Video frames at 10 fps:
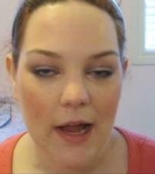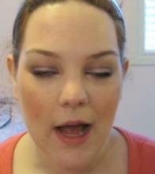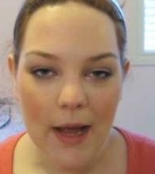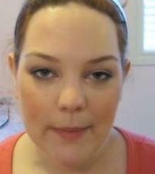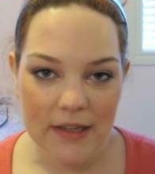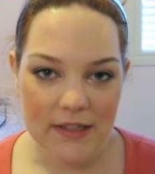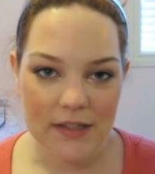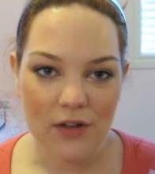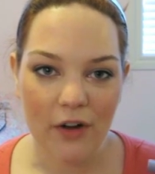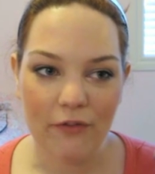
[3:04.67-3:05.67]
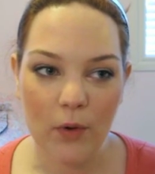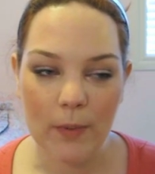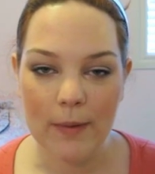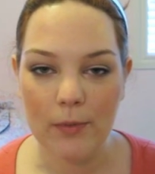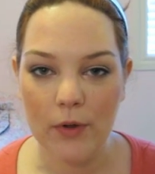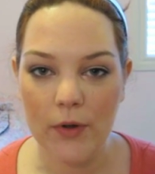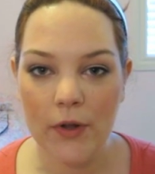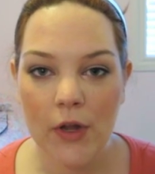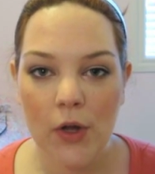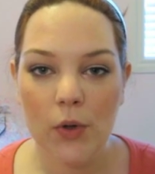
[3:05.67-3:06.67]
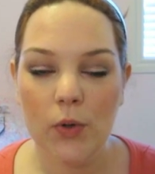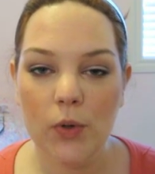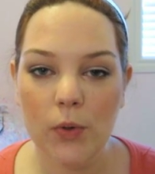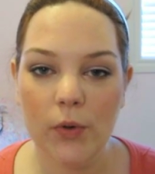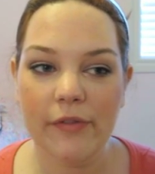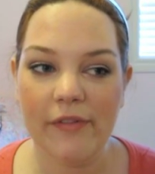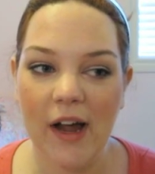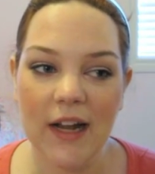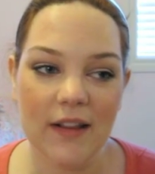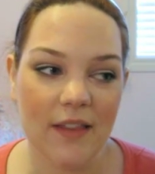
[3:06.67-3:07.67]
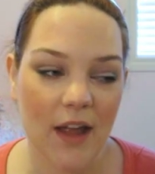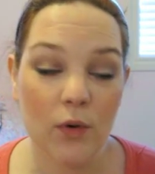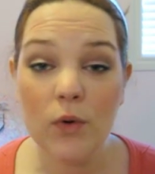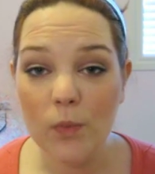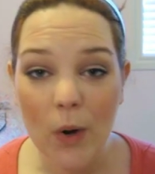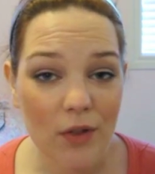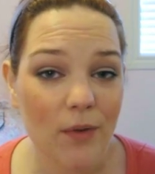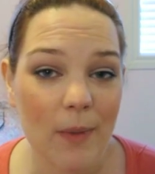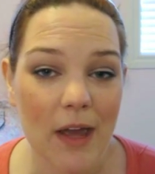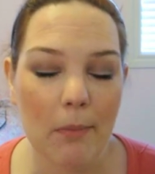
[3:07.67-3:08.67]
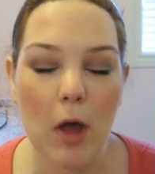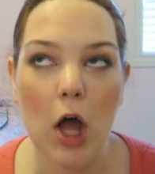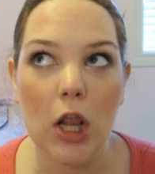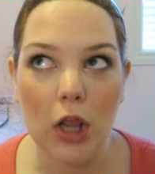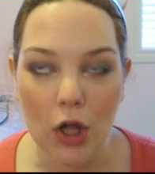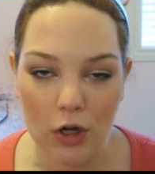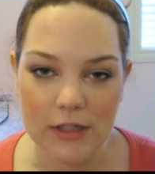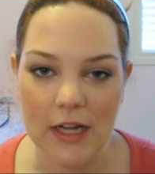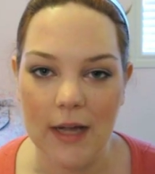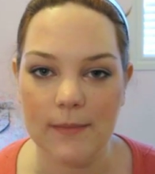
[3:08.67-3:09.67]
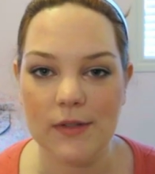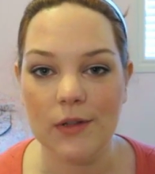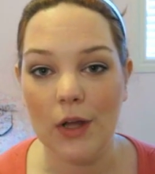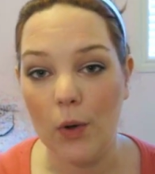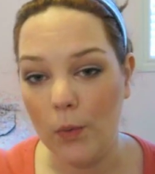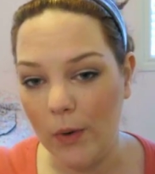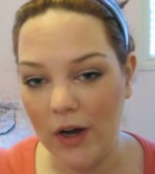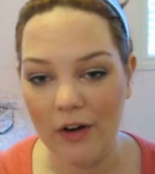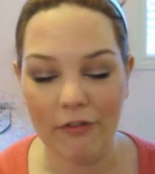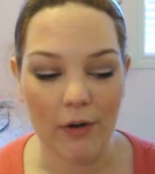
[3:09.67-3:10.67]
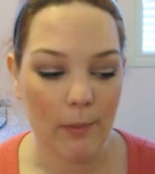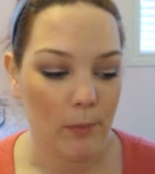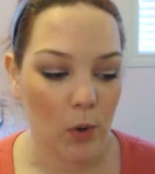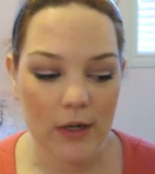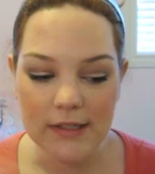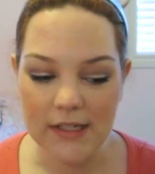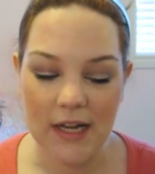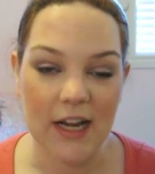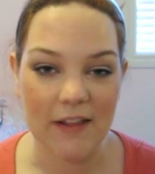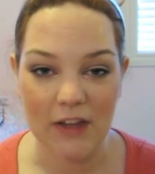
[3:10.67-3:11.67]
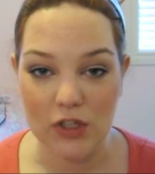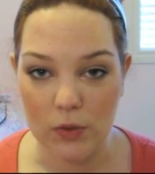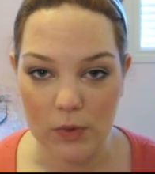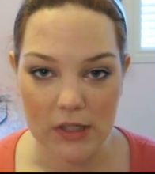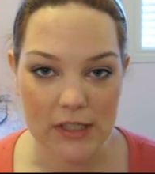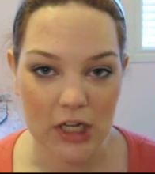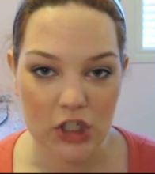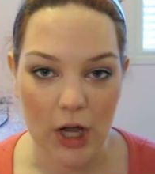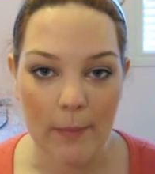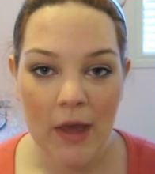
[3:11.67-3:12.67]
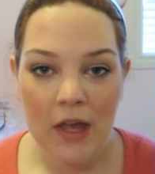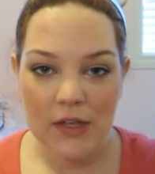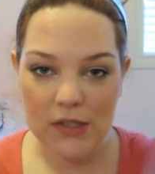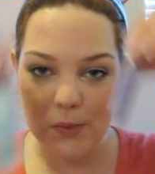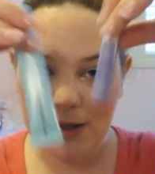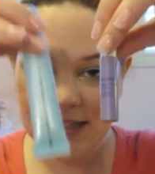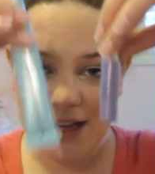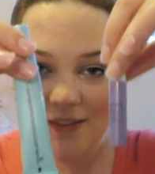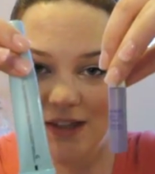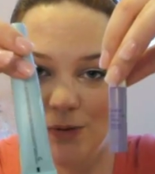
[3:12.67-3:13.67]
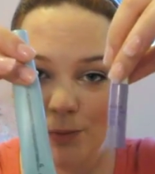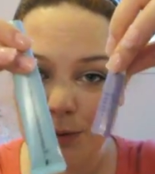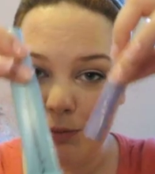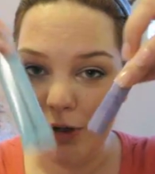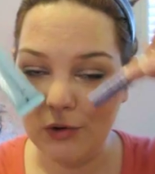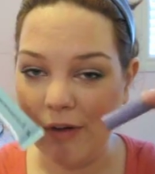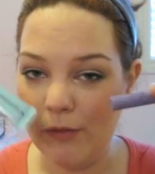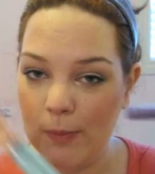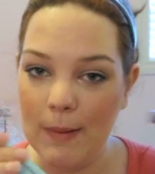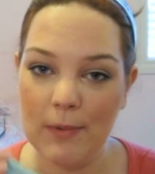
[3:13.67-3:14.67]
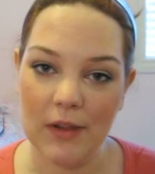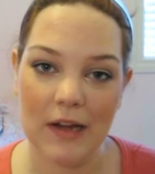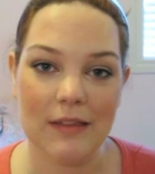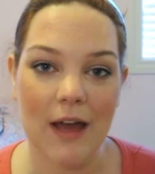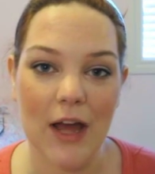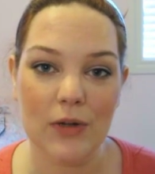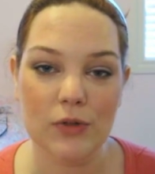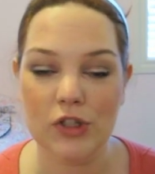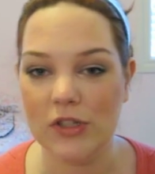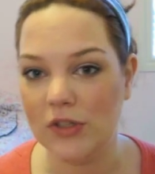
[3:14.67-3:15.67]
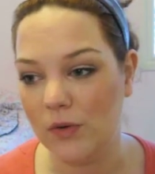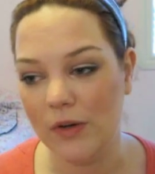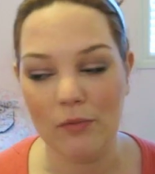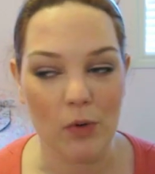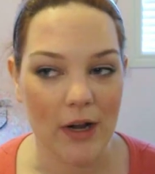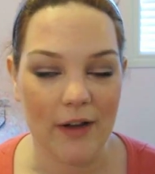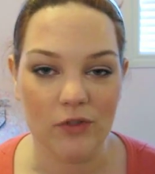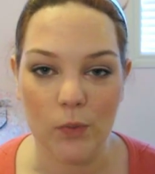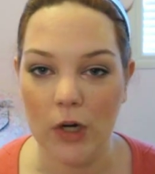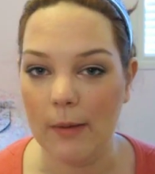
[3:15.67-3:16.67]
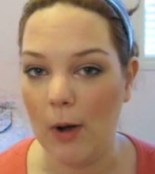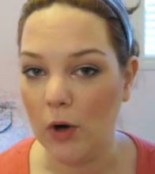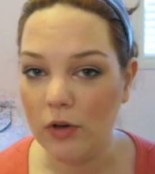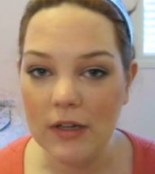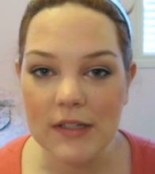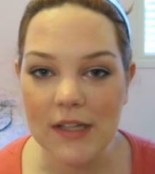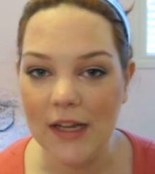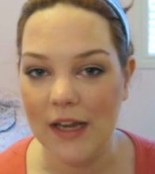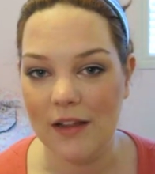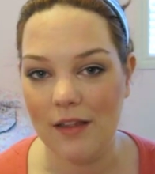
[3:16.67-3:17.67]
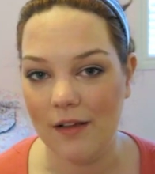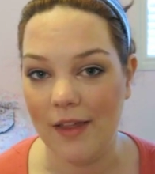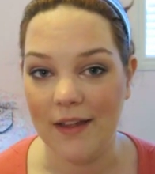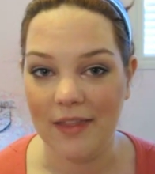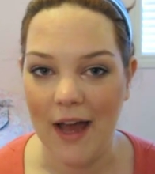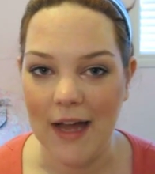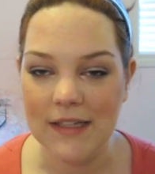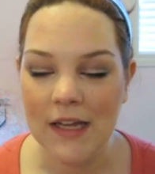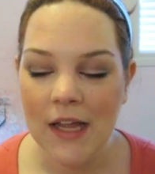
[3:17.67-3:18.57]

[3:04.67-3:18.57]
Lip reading: Eye bases are for people who wear their makeup a long time, so they'll wear it from morning to night and they don't want to touch up. So ones like this would be really great for people like that who just don't even want to have to worry about creasing, anything like that.